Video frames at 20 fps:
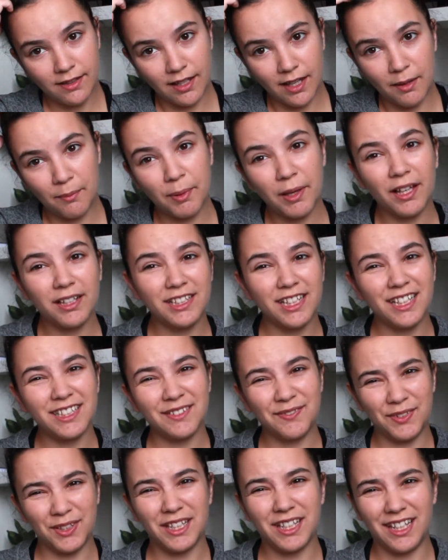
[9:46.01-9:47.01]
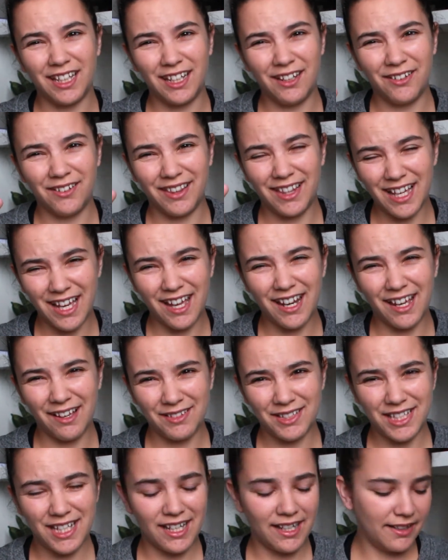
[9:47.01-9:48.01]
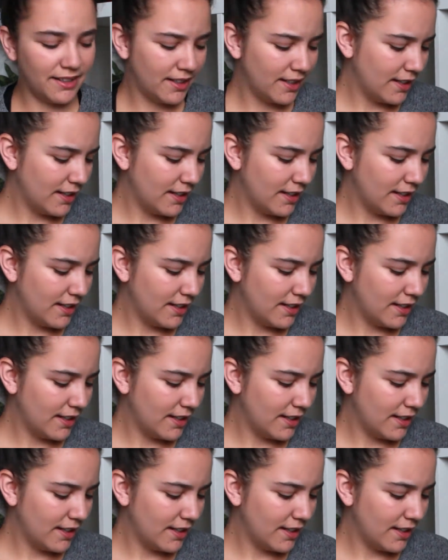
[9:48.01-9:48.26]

I apologize if you can hear that outside.